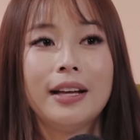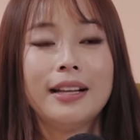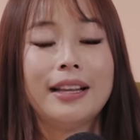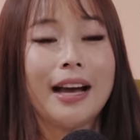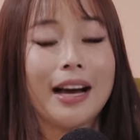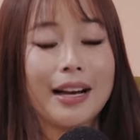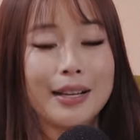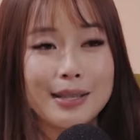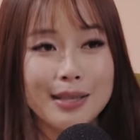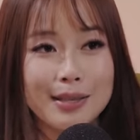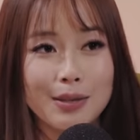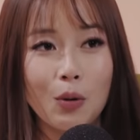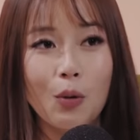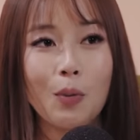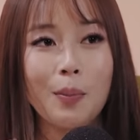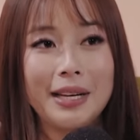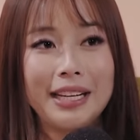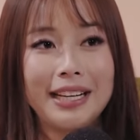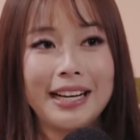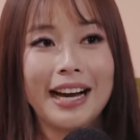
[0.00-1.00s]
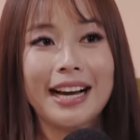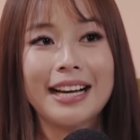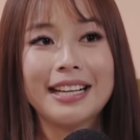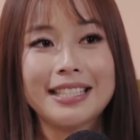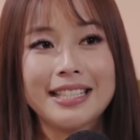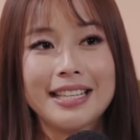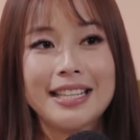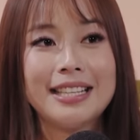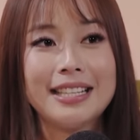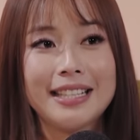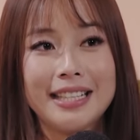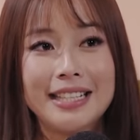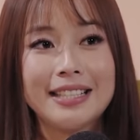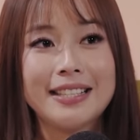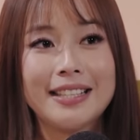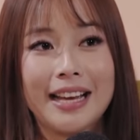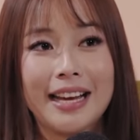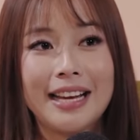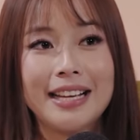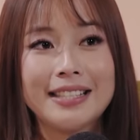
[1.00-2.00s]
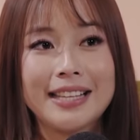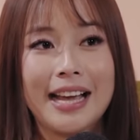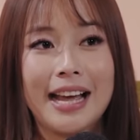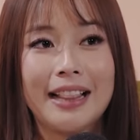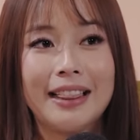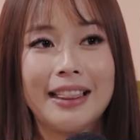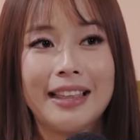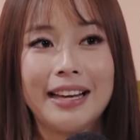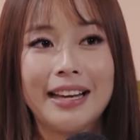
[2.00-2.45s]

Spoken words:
There are so many kinds these days, and